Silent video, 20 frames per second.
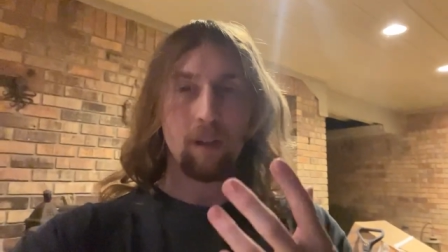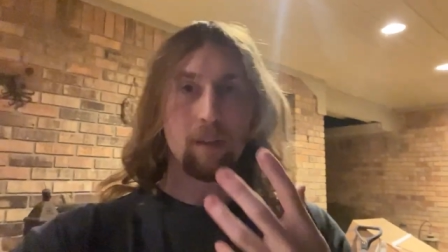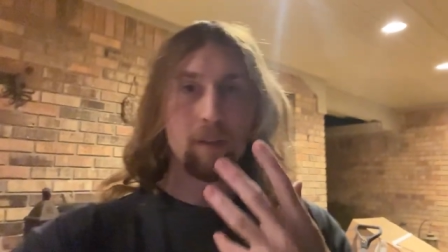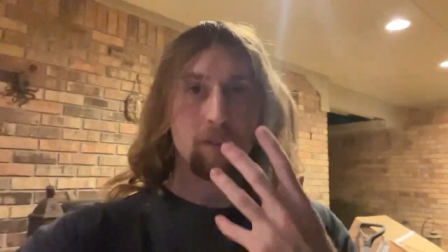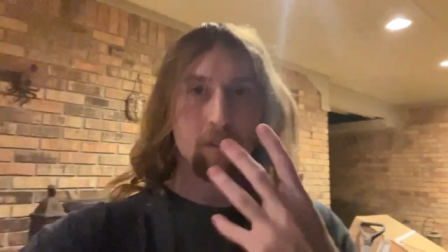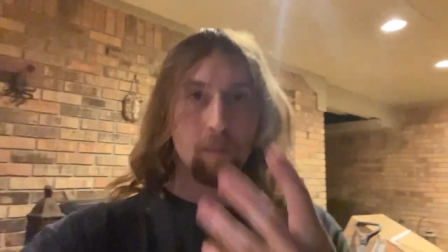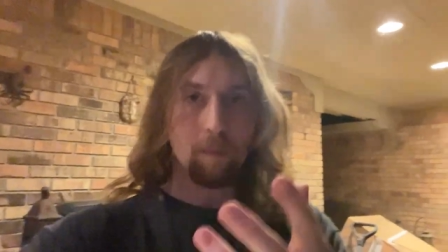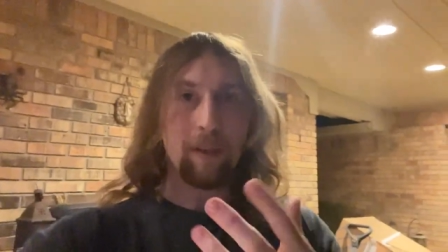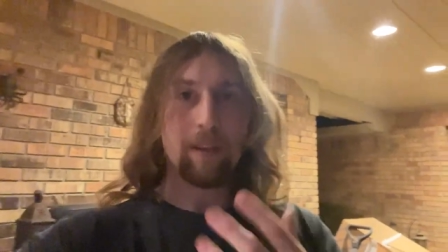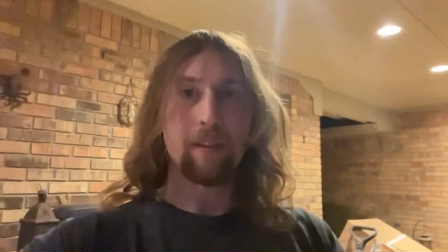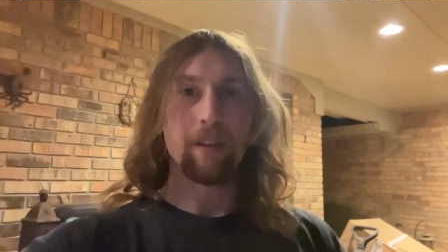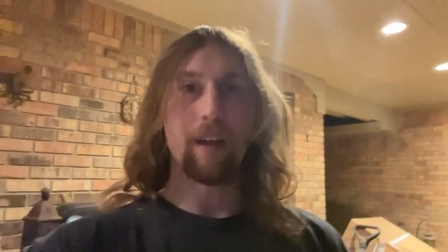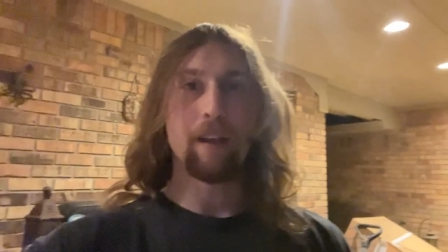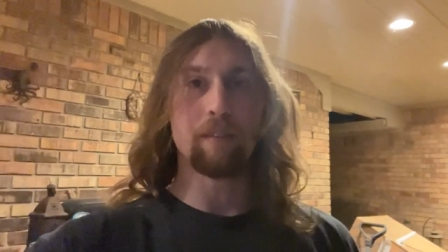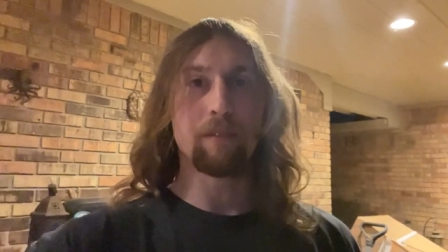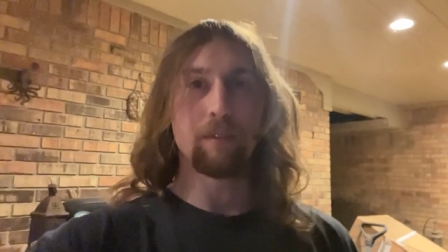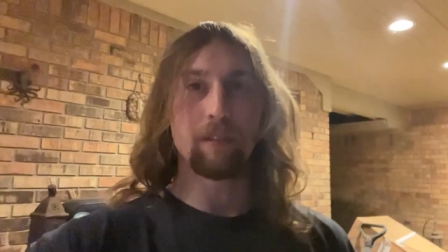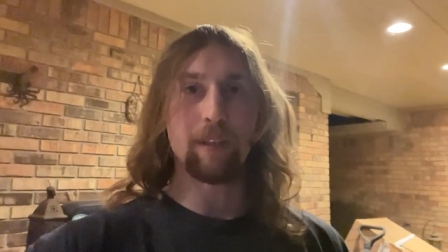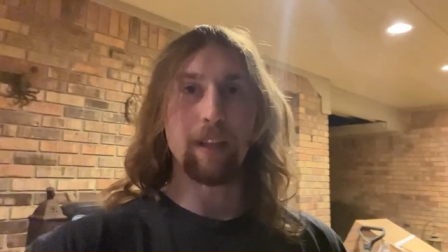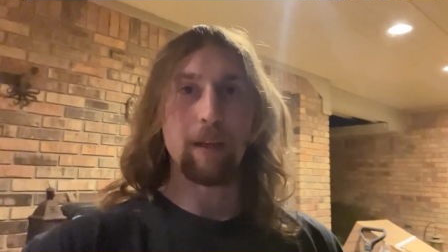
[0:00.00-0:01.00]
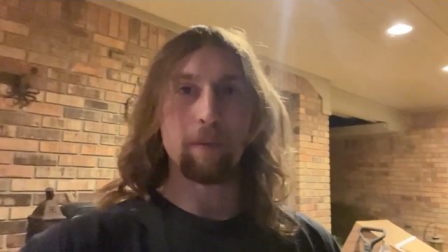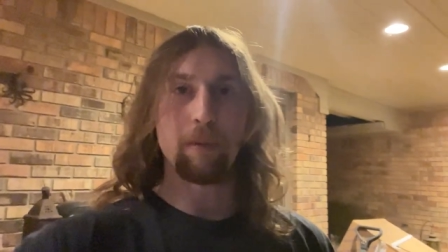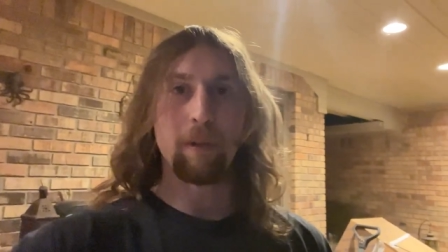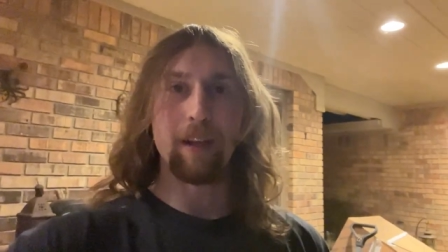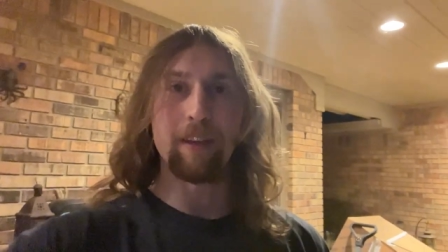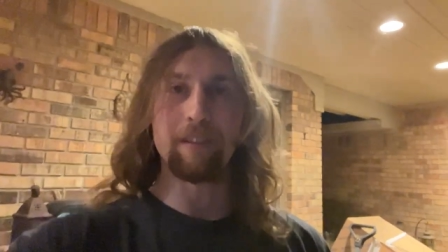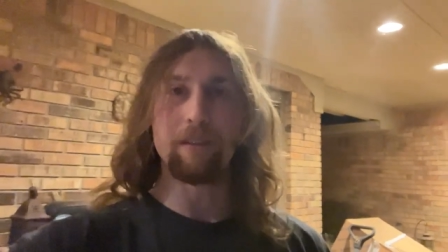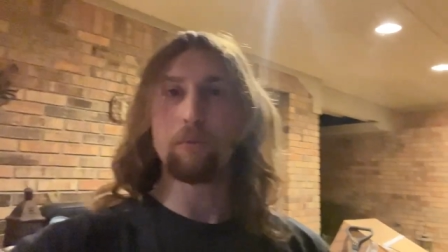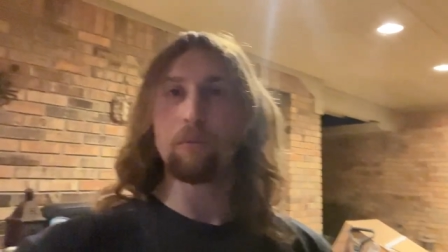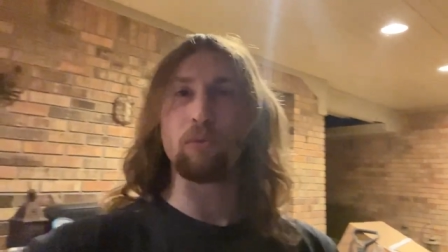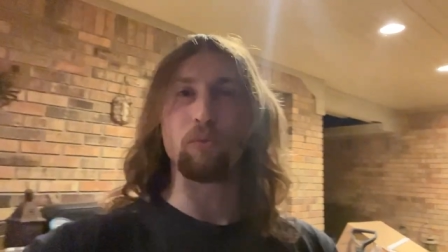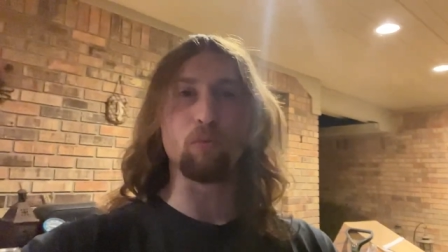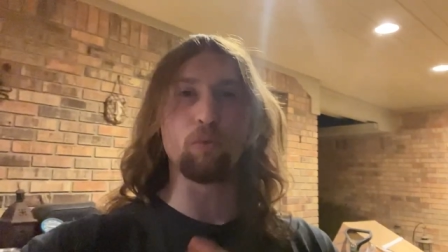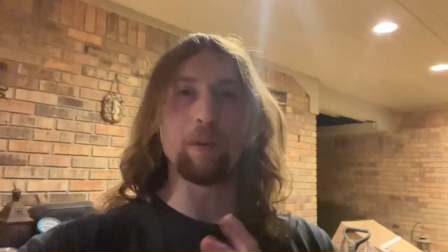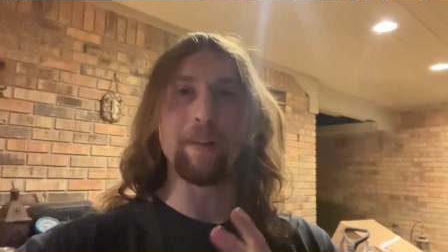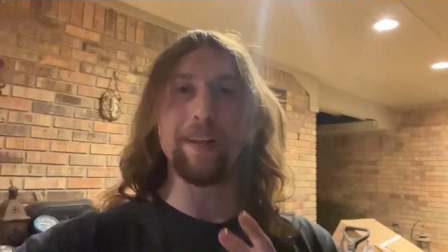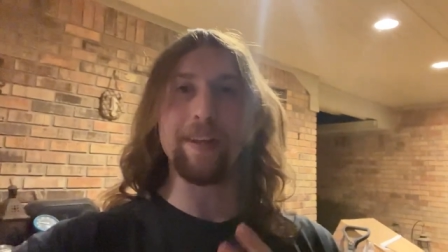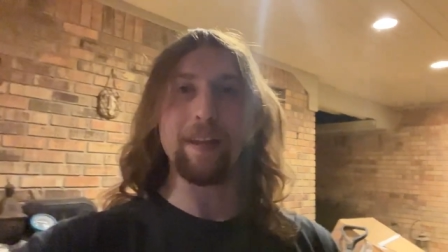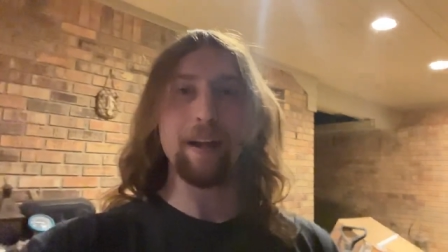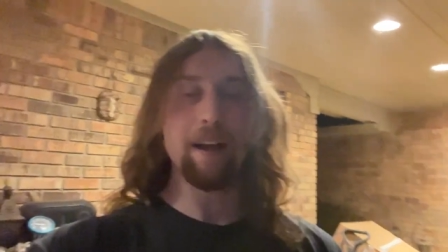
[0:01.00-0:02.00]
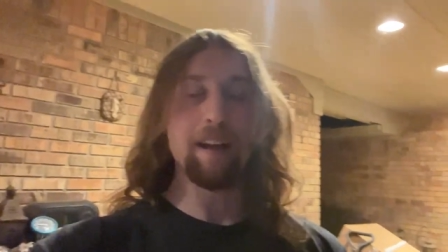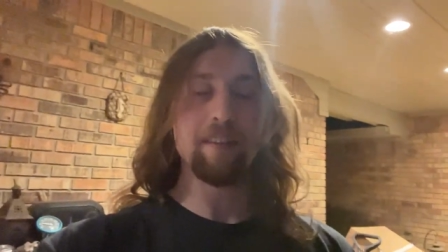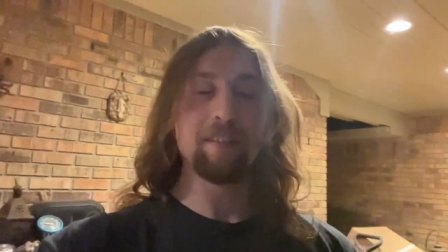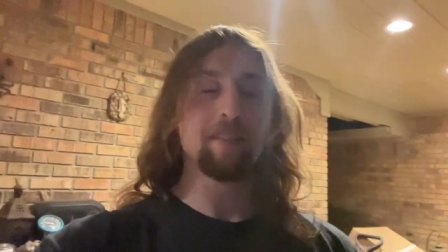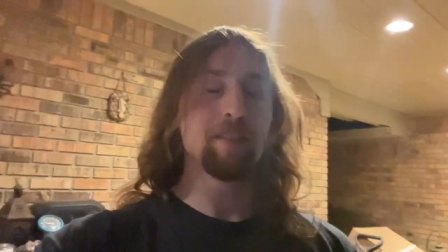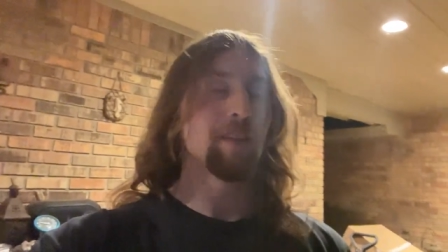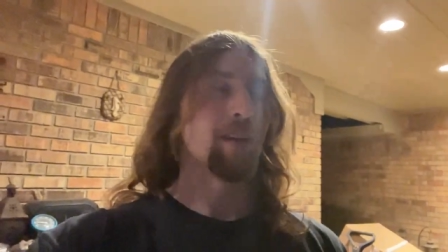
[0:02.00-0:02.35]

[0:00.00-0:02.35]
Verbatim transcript: So me and the guys looked at that place. It was really nice.